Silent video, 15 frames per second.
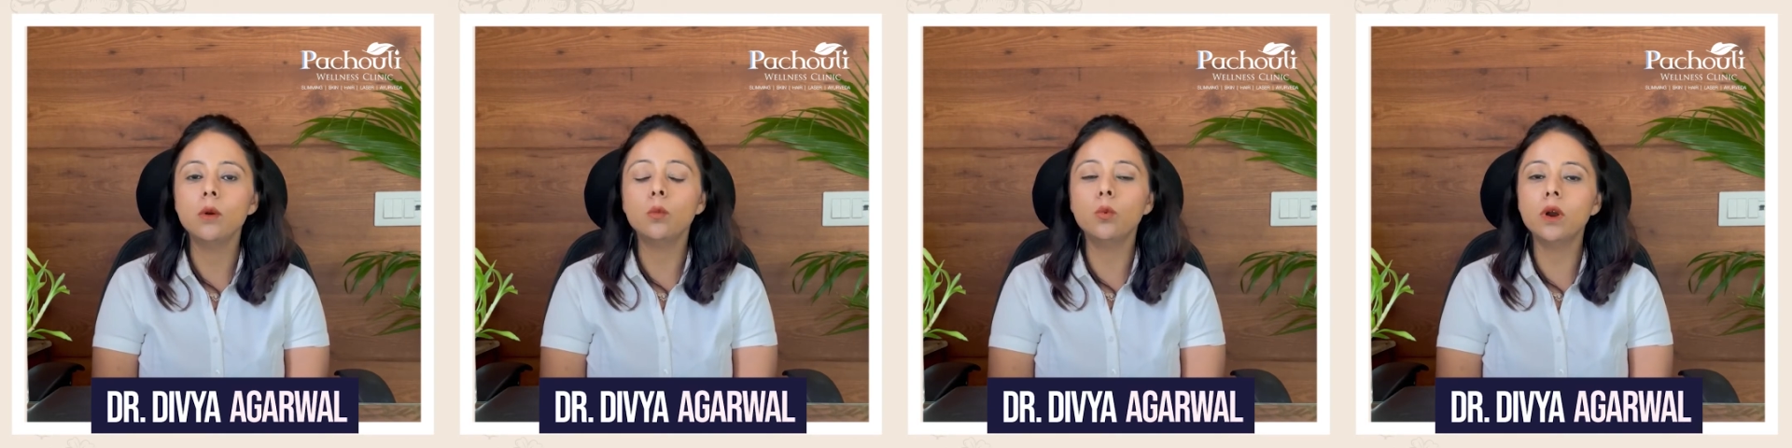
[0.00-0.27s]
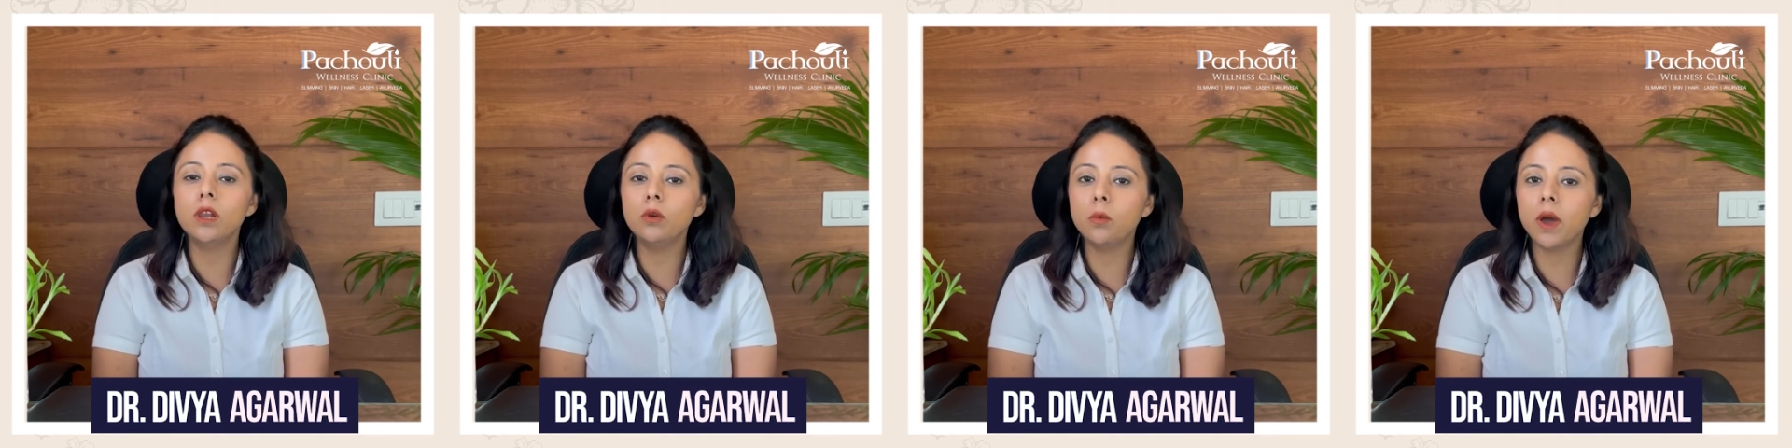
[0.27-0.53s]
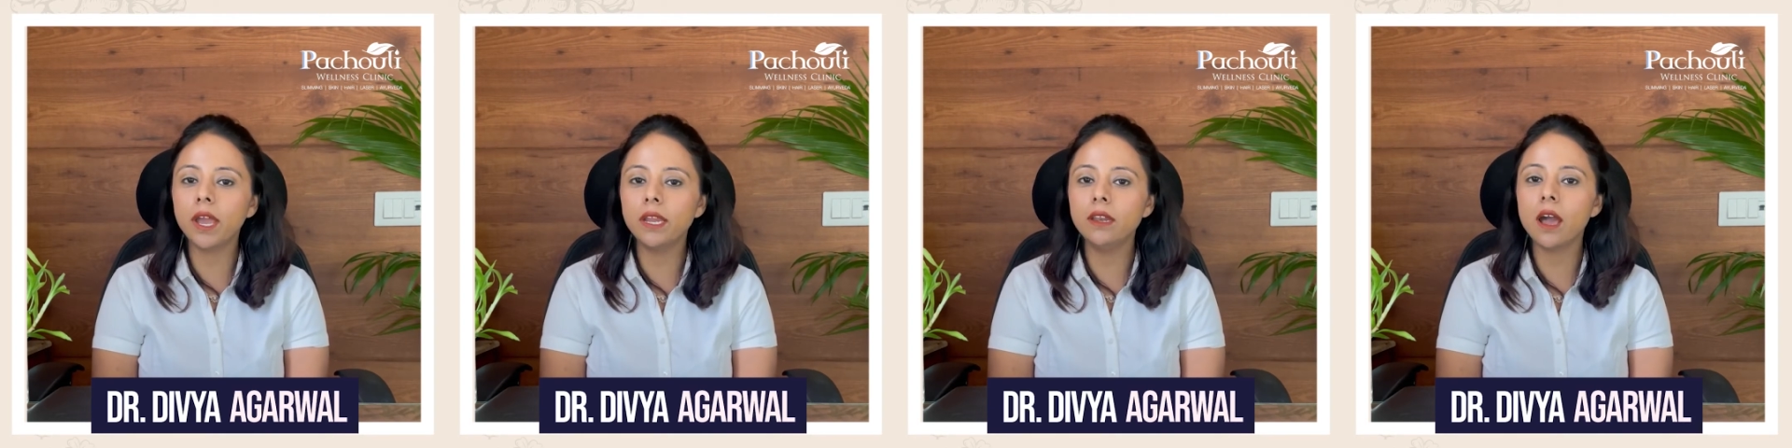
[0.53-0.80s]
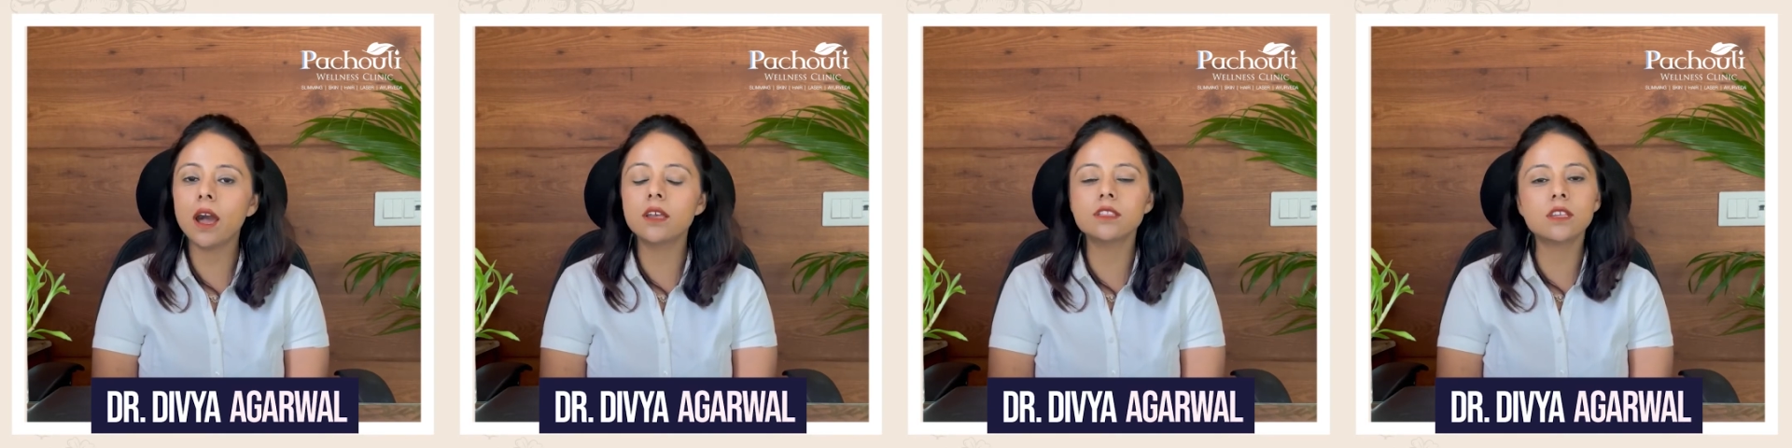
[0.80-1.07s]
worldwide
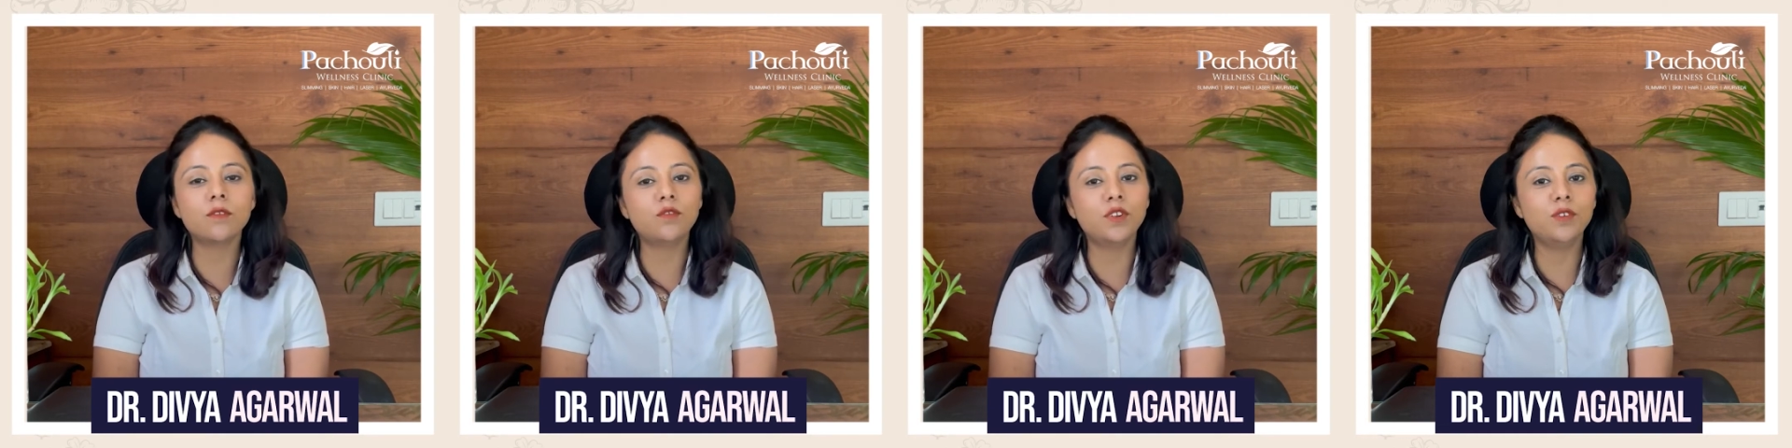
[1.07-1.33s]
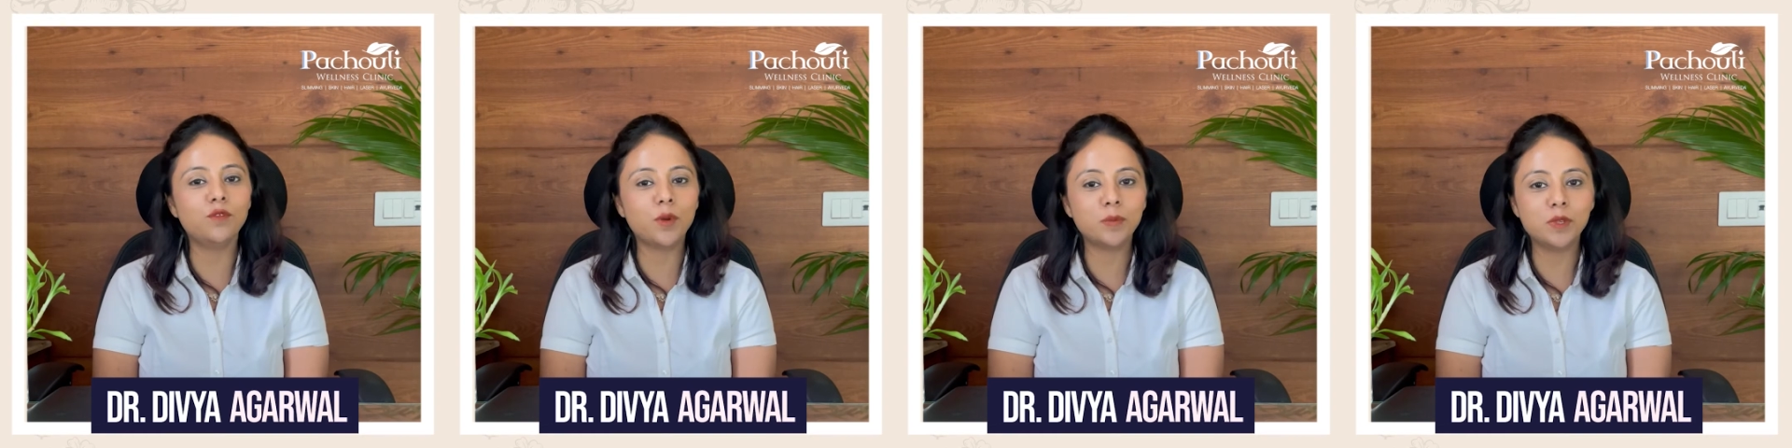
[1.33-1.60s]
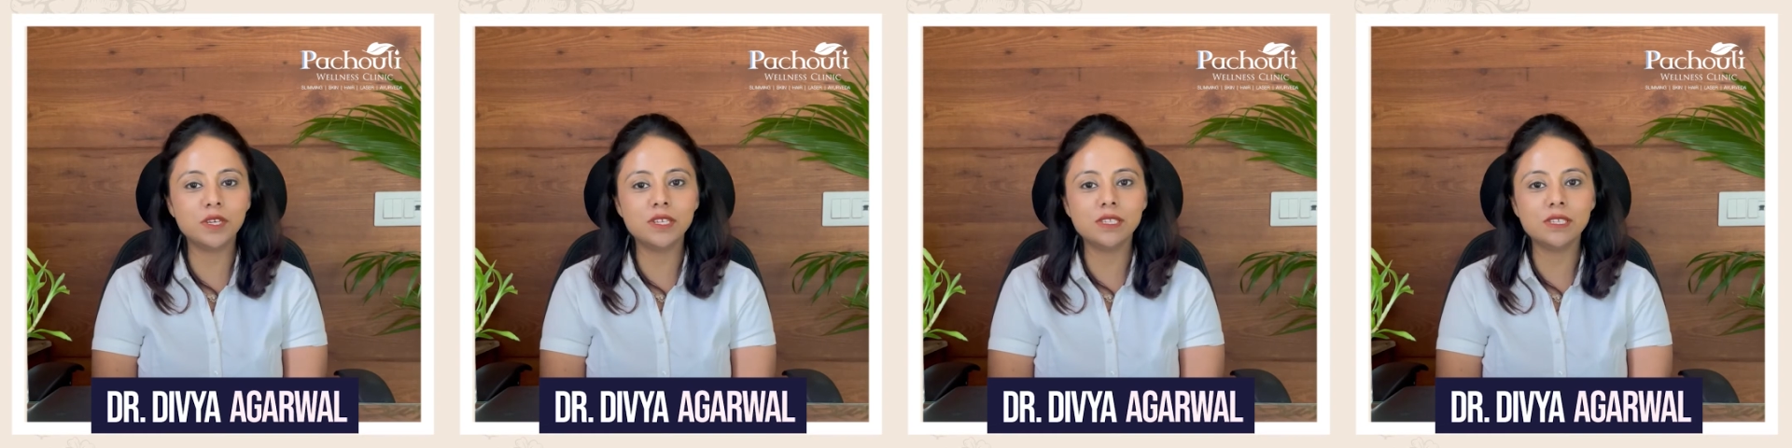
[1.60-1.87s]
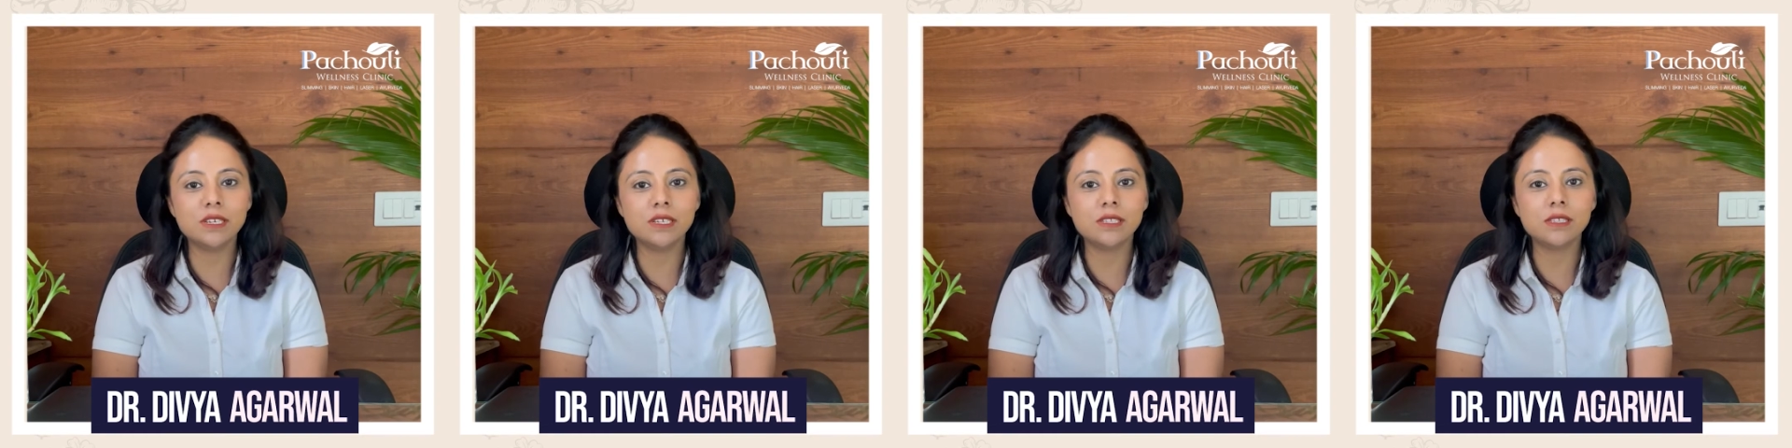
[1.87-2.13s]
are suffering from the
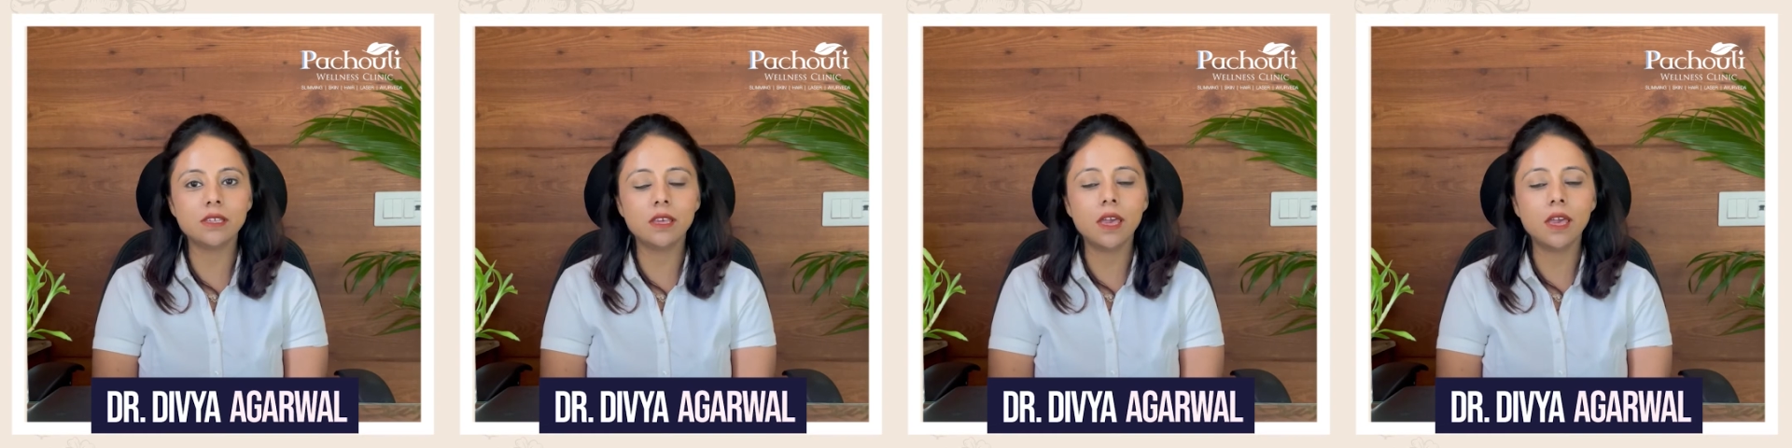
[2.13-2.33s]
disease.